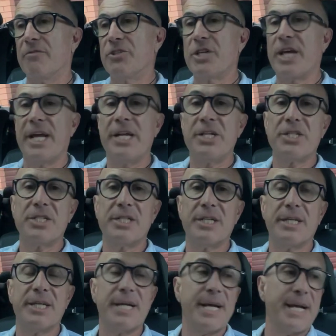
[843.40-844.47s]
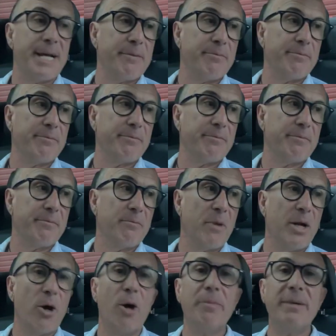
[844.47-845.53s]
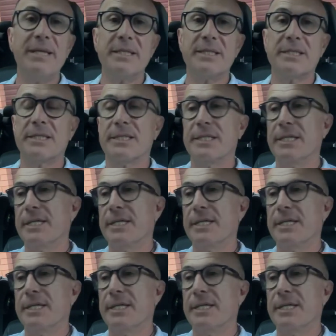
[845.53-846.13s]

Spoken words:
changed my hobbies,